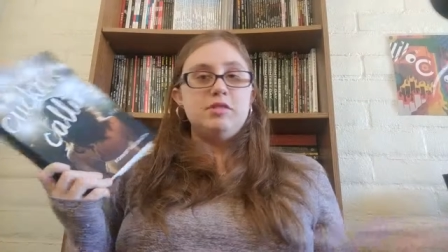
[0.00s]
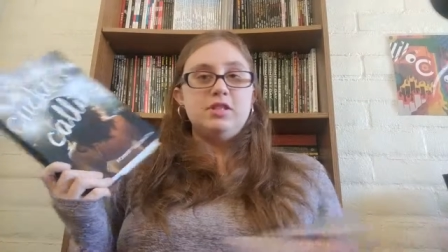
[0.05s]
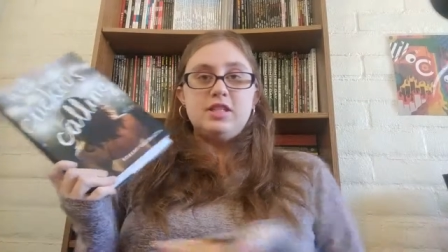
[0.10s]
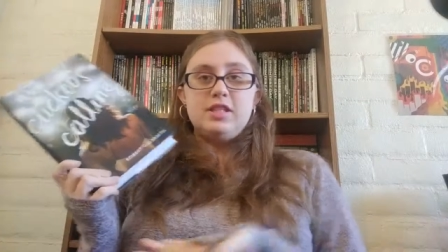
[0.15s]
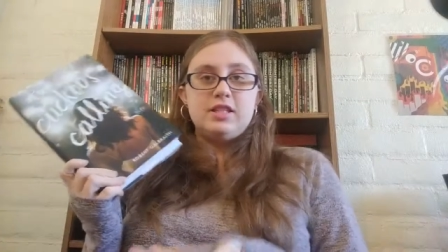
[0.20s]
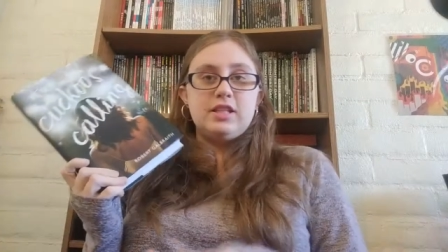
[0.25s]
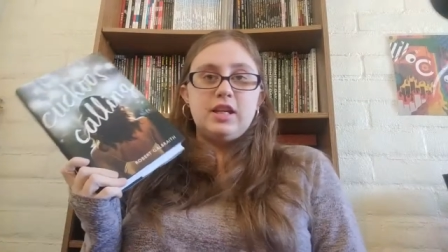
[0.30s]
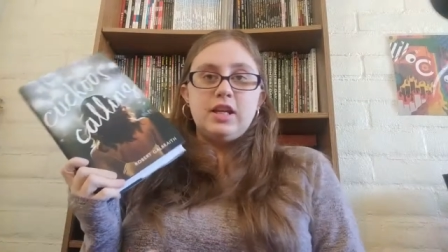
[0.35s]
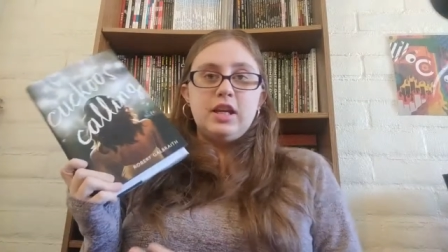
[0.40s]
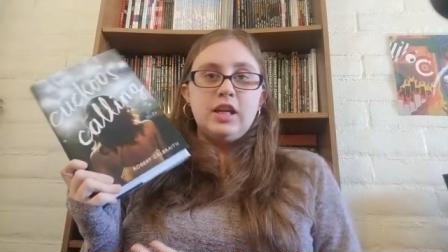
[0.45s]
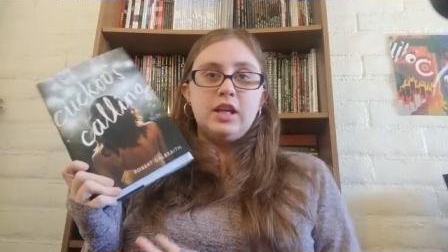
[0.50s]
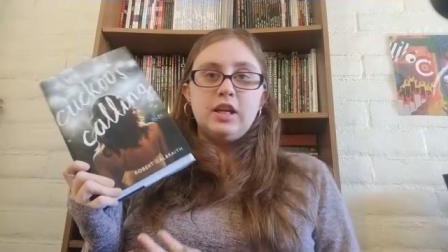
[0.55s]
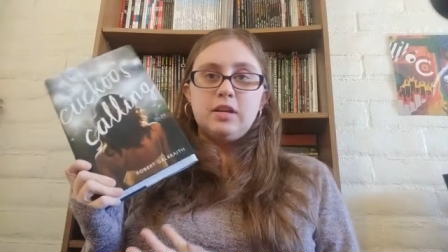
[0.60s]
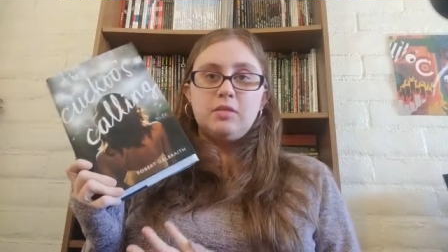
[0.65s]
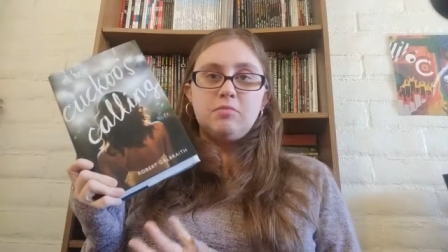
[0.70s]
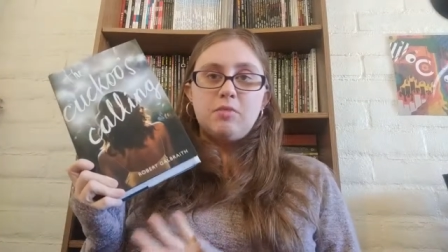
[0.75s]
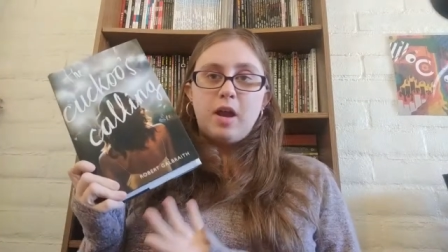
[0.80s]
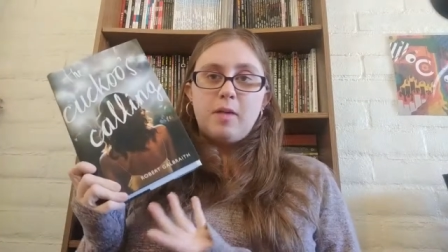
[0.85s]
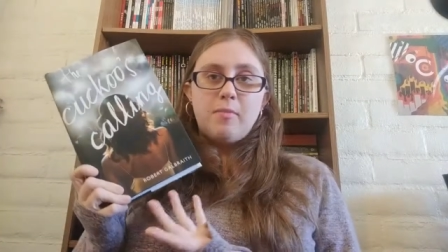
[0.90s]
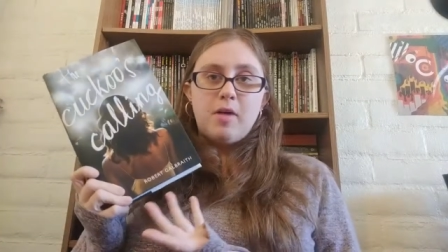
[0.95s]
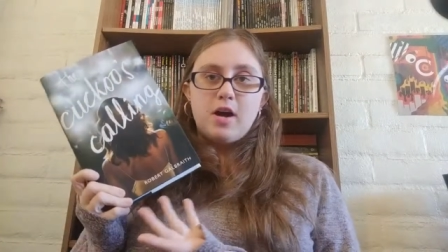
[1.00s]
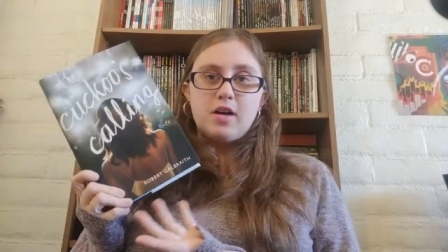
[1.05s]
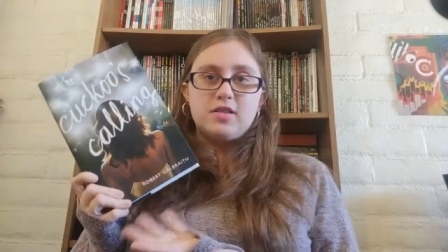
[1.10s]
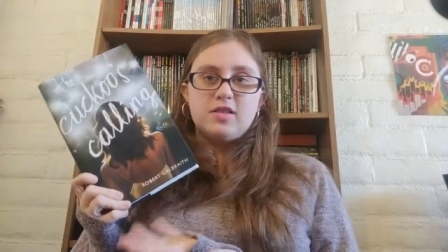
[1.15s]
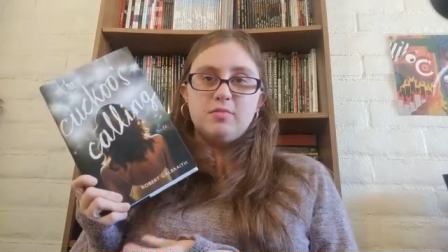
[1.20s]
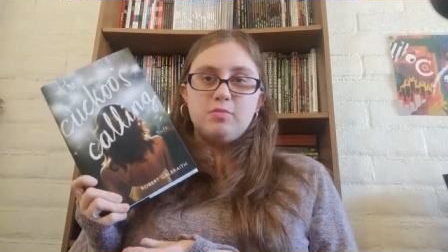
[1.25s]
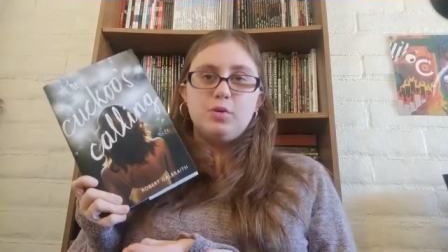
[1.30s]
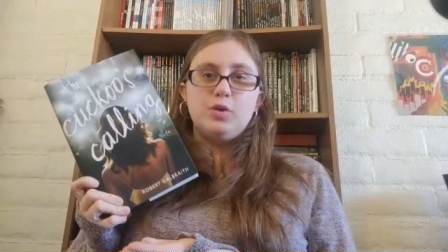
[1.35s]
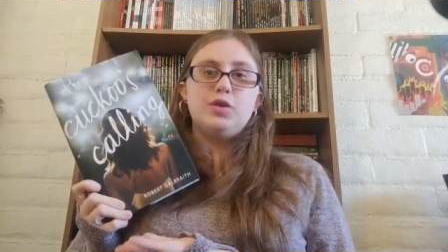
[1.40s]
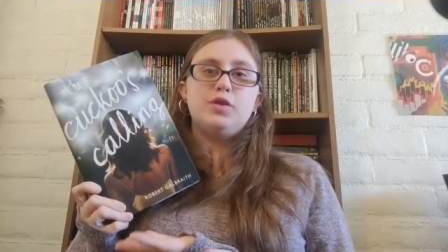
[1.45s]
Been sitting in my
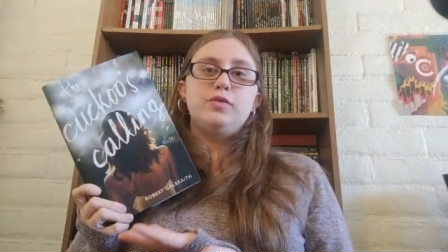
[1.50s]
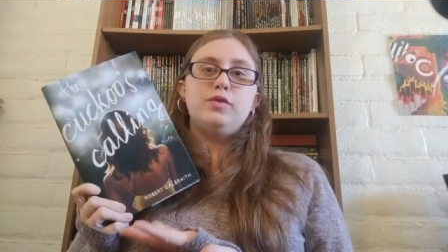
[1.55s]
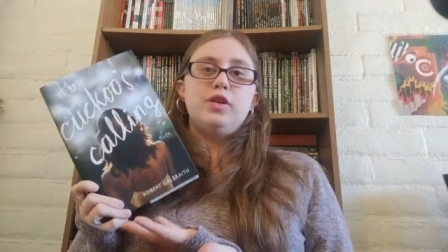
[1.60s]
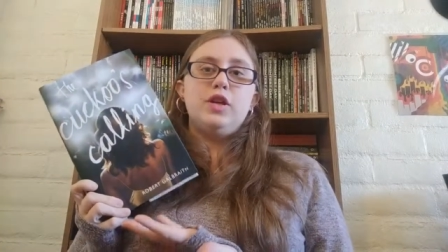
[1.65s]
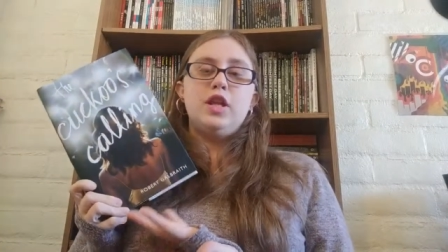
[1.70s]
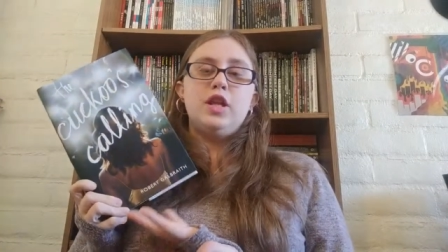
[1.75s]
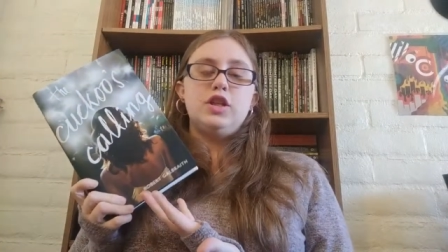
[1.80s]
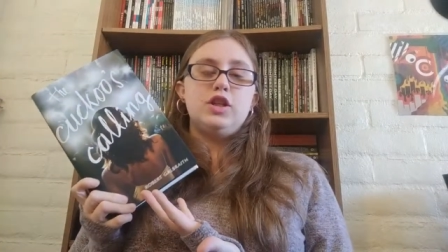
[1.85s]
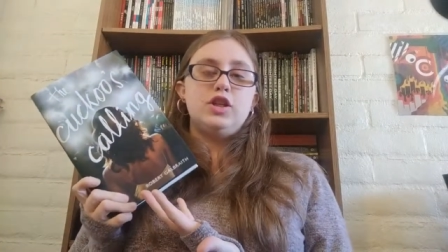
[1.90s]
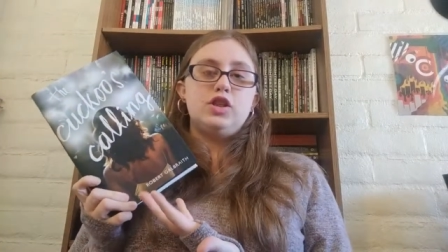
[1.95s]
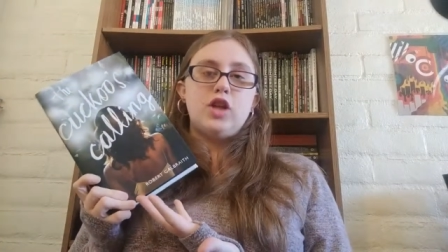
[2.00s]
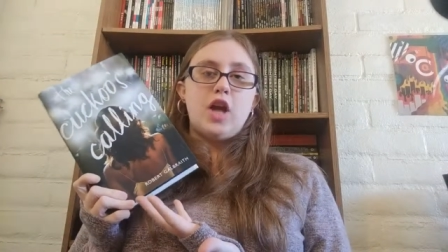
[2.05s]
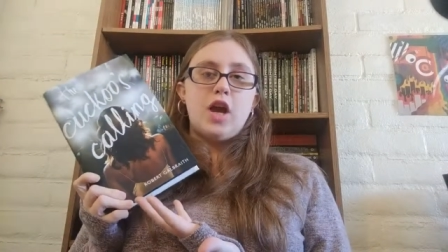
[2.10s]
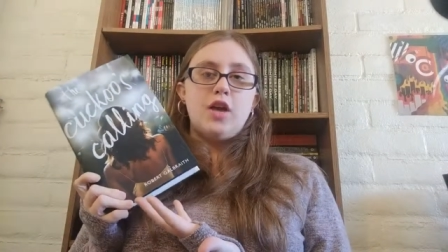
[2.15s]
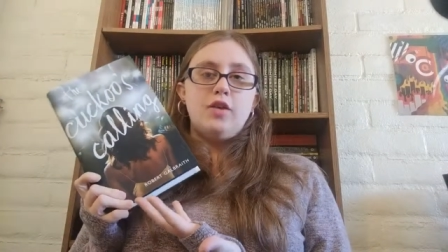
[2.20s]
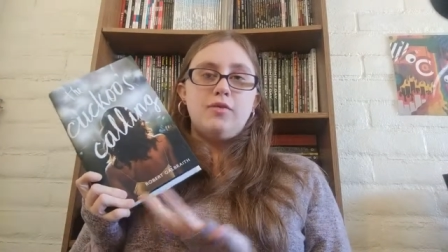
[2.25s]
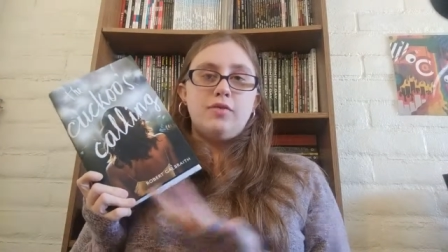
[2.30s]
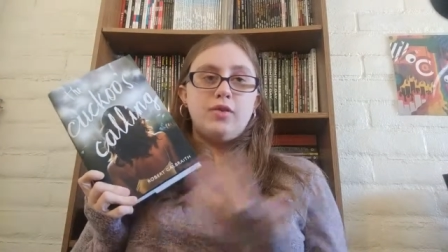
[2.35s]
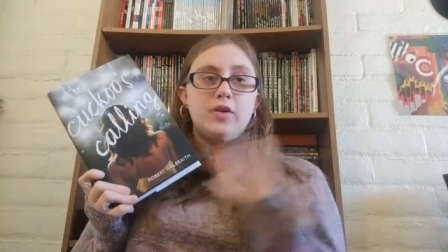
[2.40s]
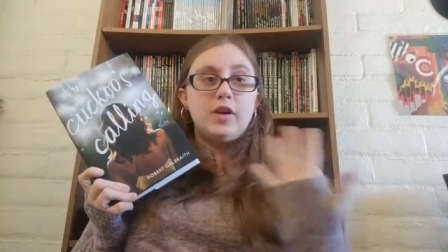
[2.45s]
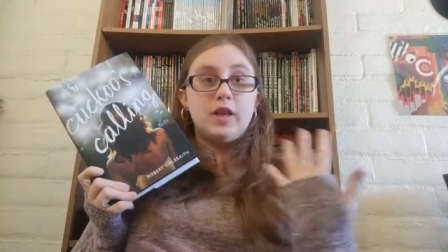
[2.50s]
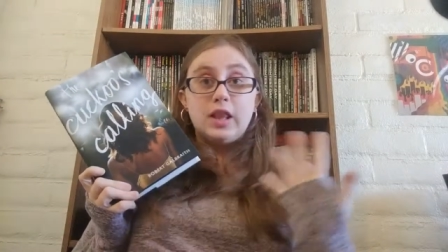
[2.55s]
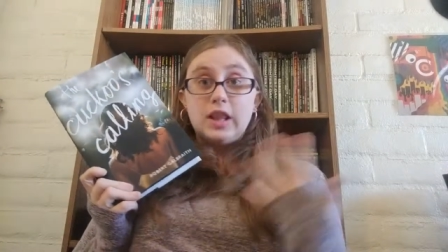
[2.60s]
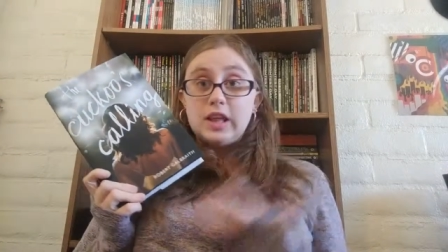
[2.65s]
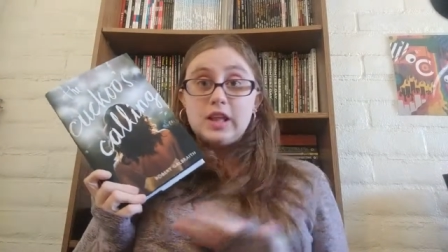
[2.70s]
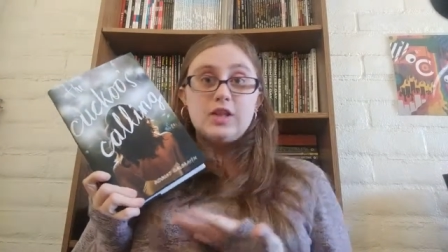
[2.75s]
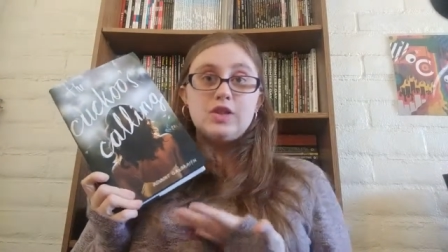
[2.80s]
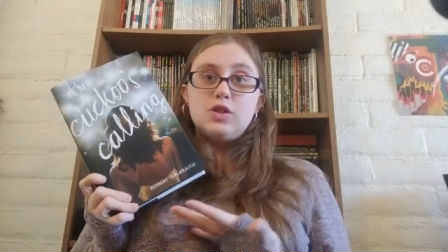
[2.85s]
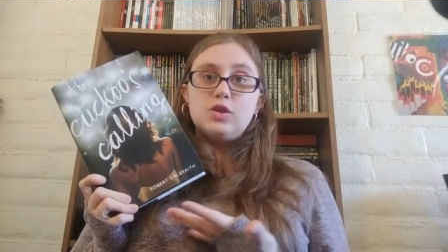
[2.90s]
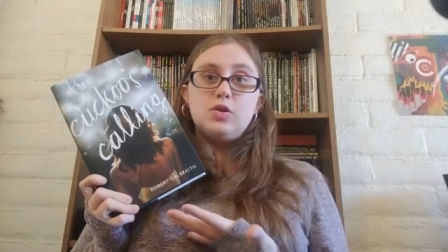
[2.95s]
box of books in the shed for at
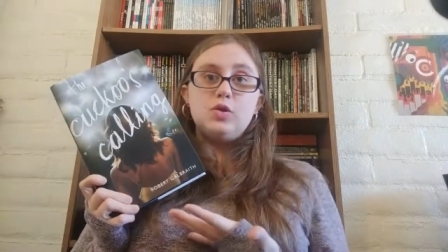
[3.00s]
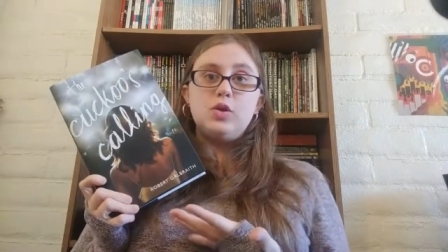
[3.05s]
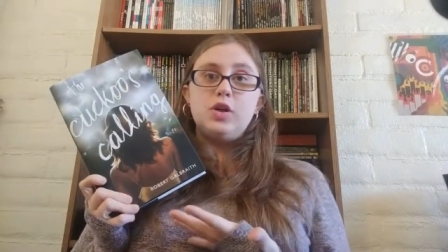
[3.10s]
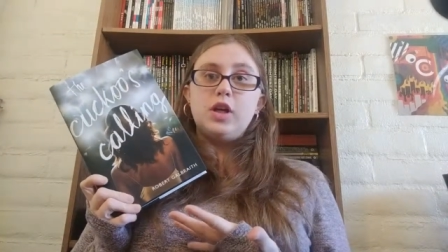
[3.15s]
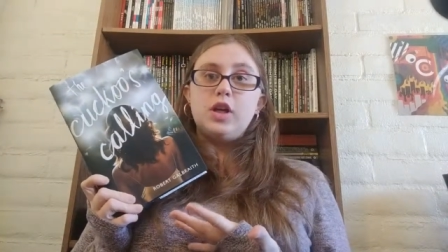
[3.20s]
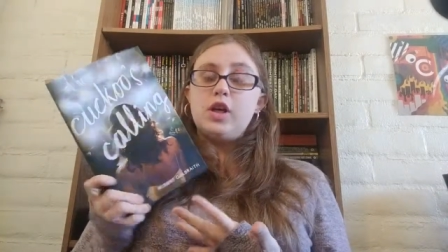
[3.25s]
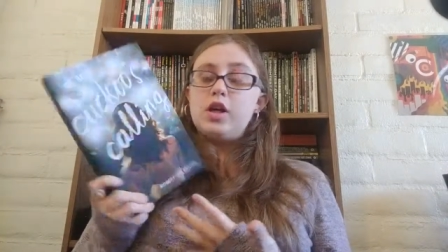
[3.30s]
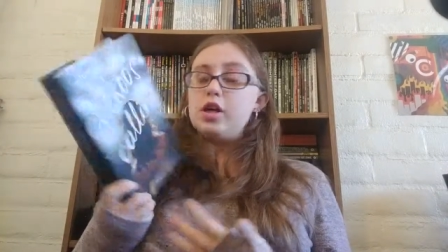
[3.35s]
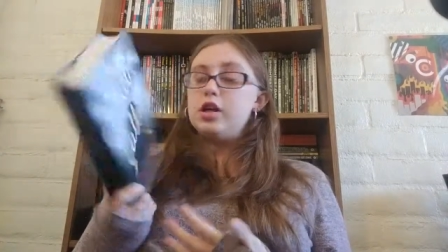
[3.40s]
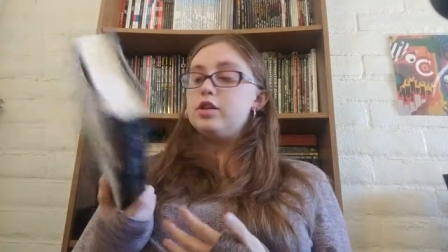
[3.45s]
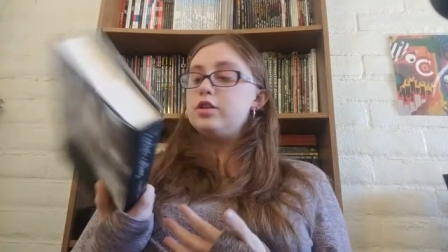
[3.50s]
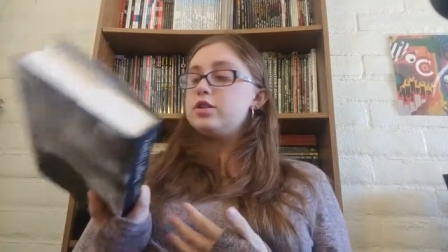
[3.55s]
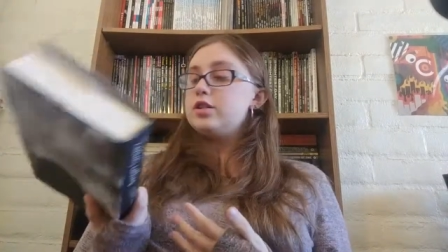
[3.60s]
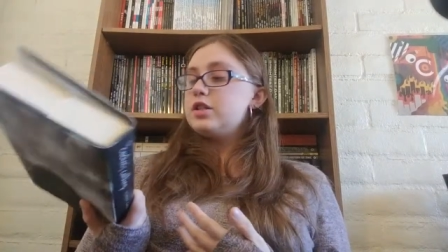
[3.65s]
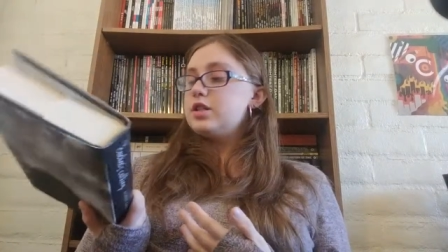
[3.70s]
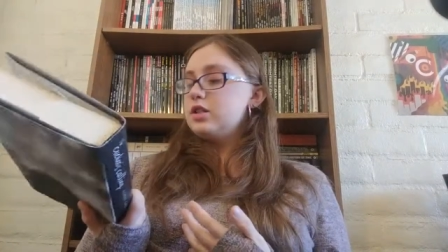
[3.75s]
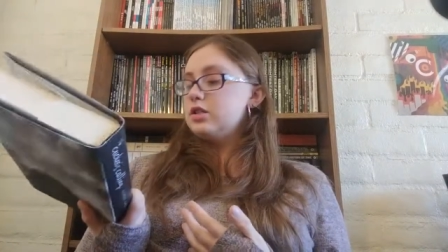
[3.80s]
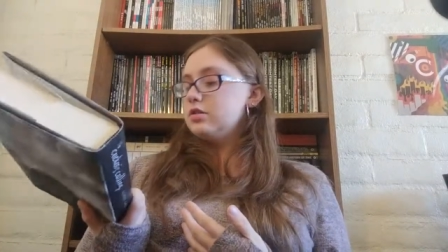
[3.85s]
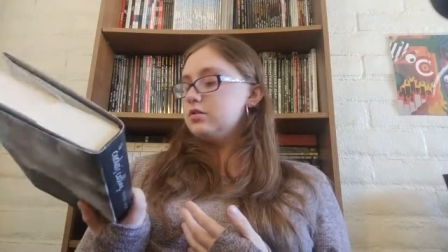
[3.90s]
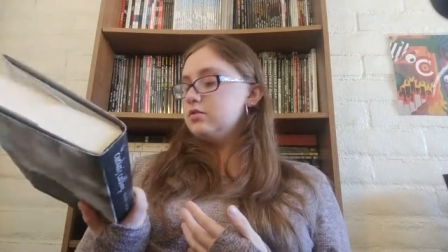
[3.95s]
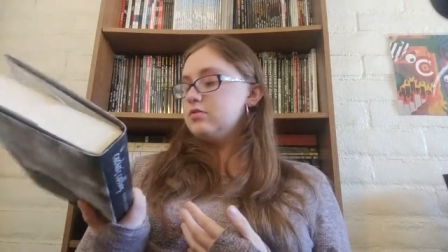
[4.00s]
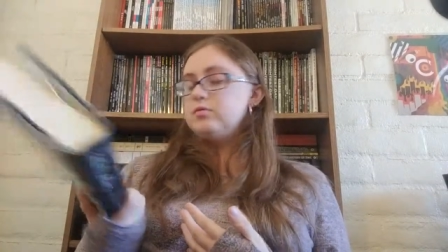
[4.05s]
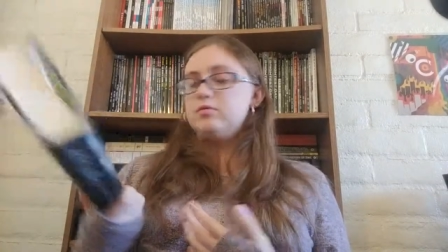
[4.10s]
least two years.